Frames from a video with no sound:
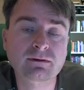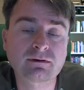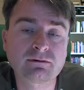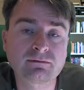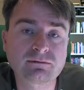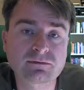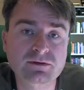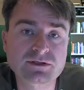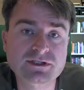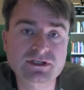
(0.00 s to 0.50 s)

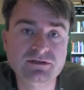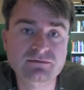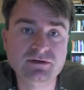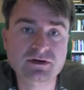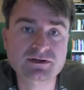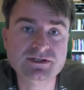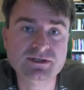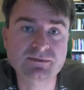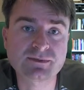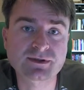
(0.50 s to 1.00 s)
first of
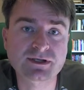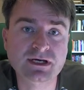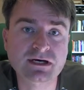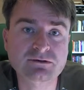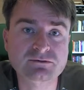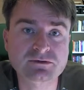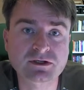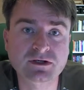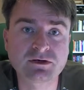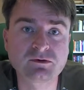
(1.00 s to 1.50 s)
all, something I
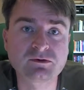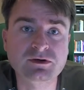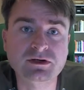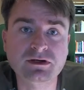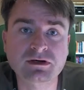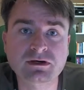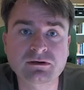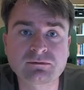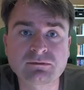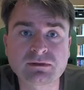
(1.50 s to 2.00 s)
wrote
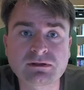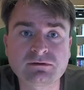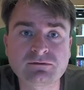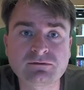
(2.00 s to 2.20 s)
and